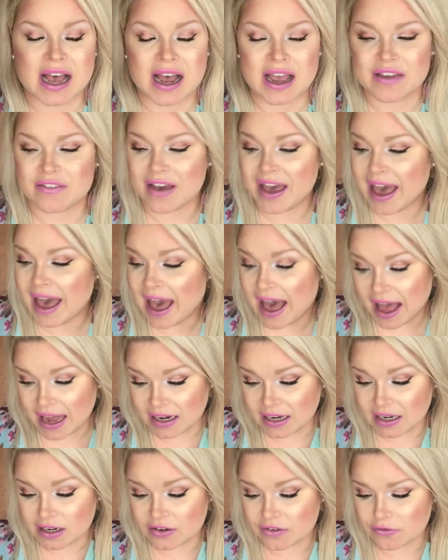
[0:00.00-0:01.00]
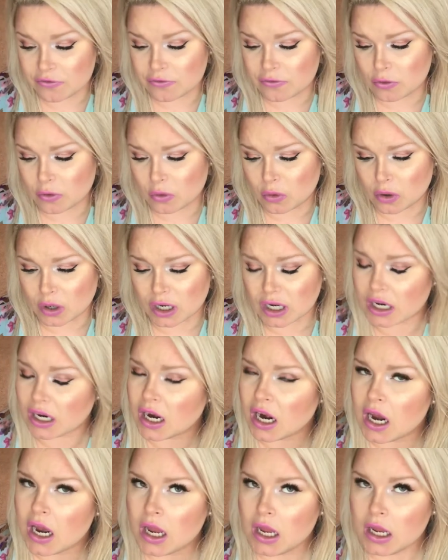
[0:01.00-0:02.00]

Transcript: I've had it for